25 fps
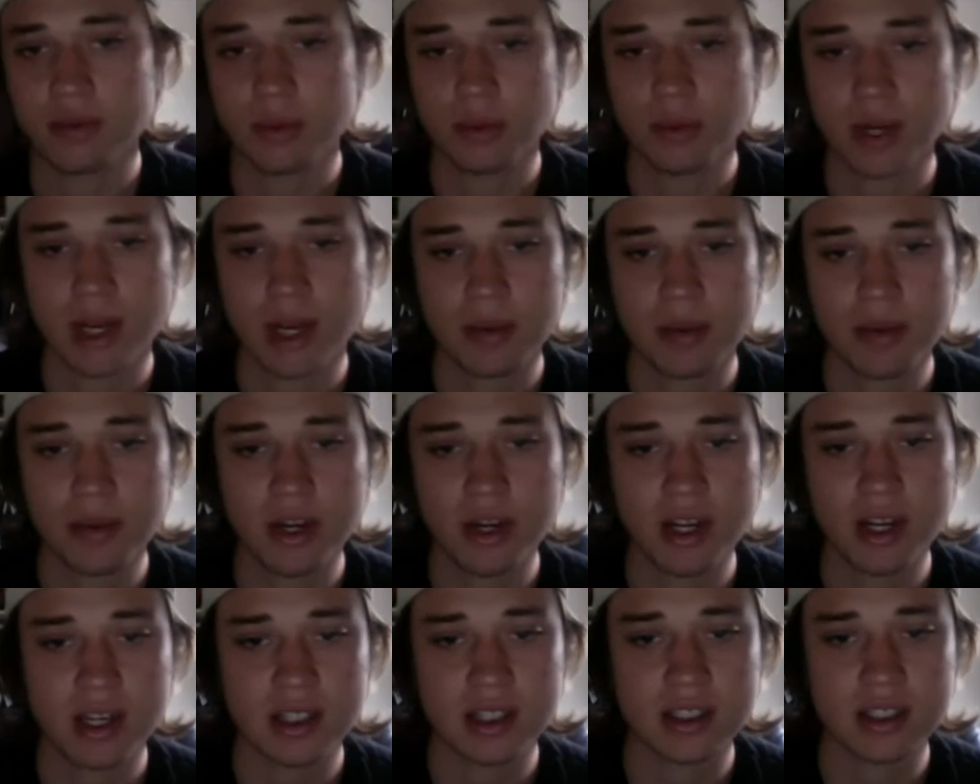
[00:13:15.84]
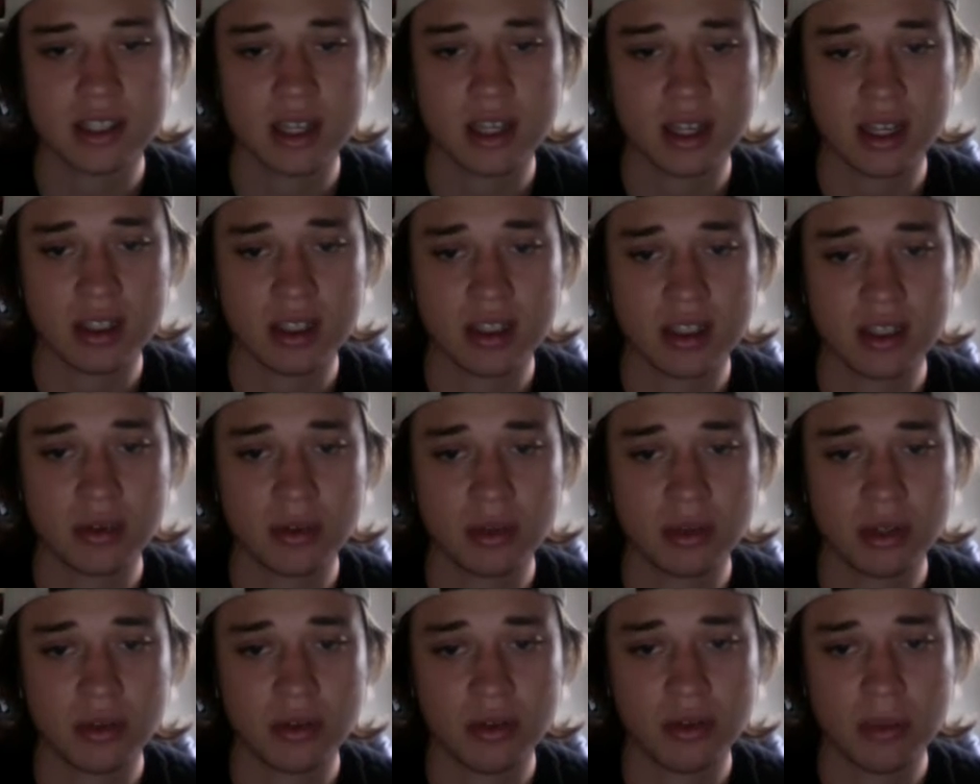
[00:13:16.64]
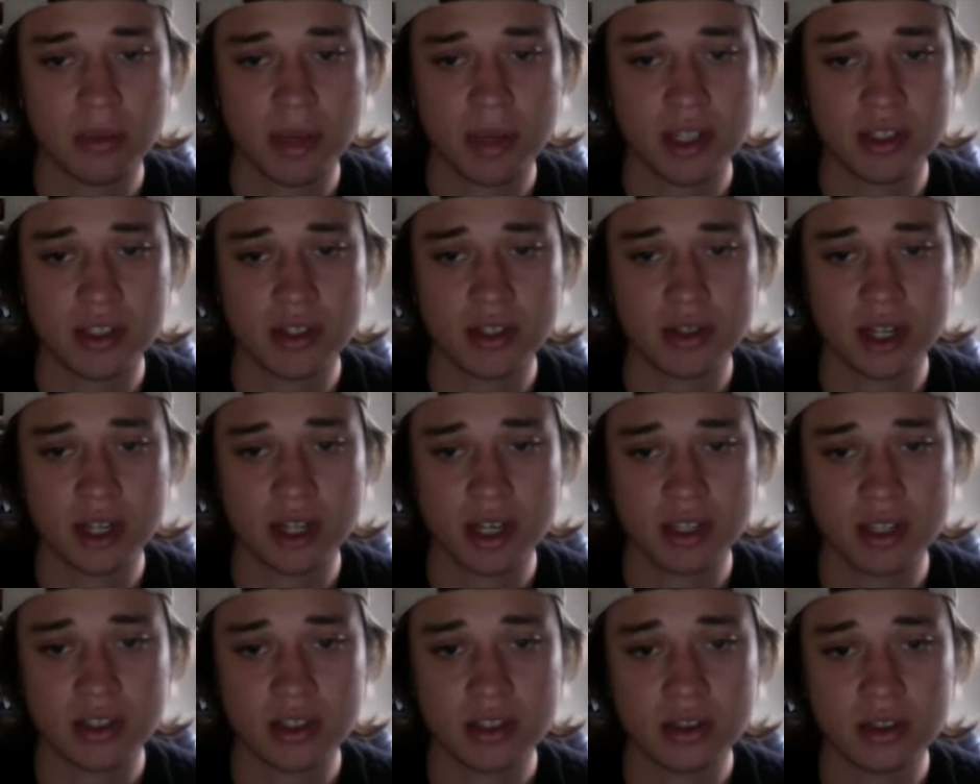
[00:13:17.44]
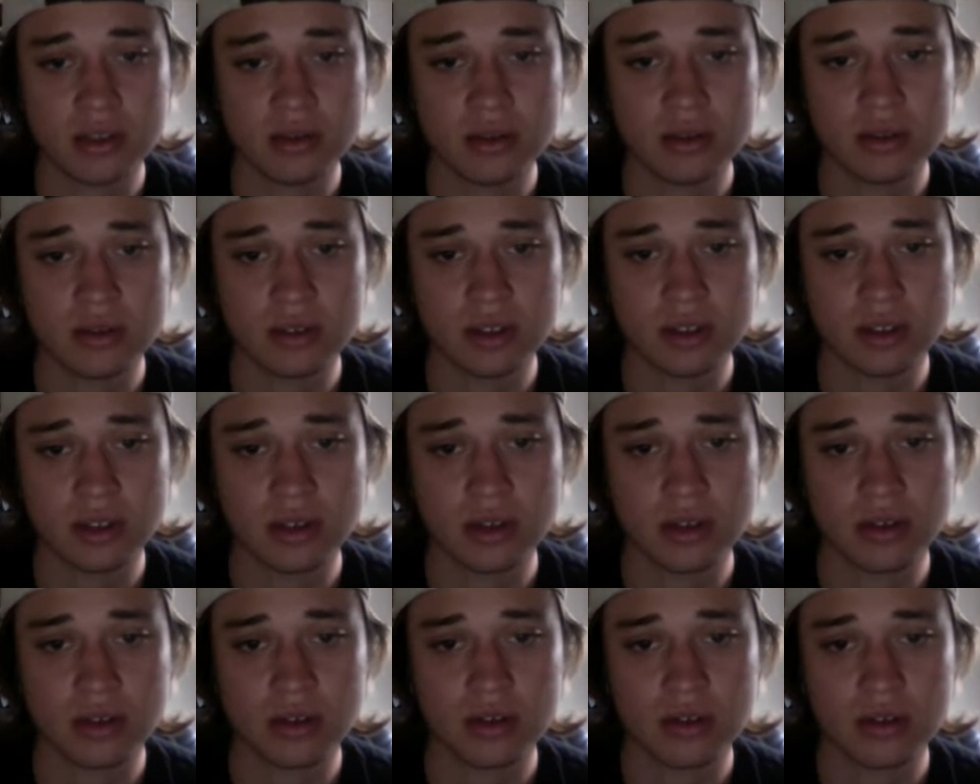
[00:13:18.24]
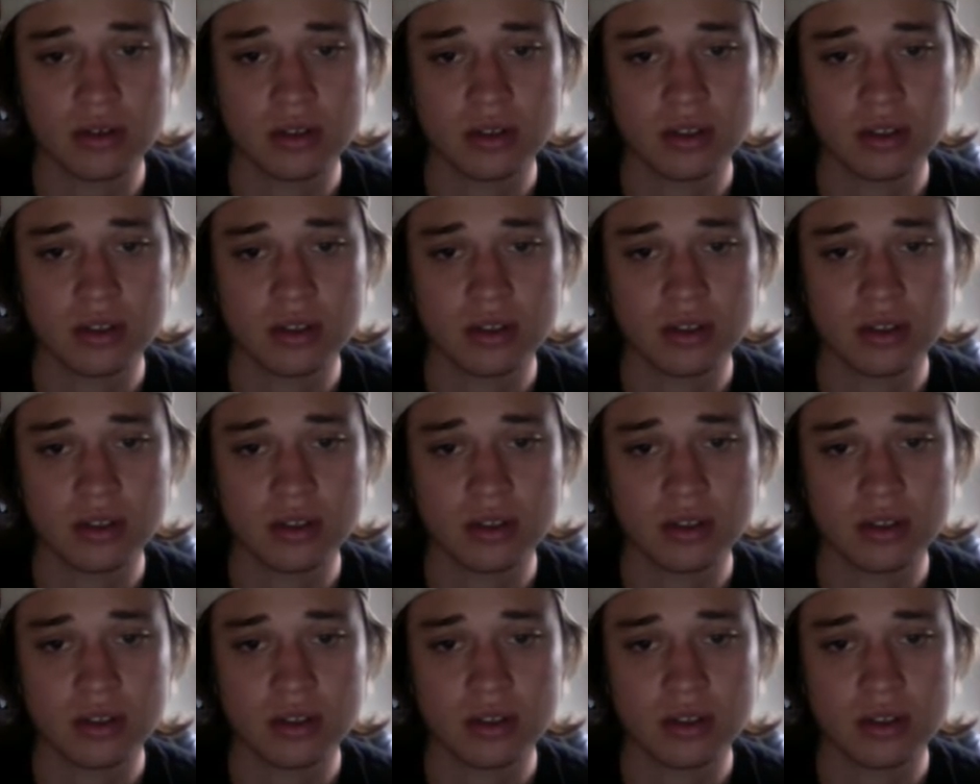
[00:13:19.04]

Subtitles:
from what I'm reading, it's saying it's going to blow from end zone to end zone. So,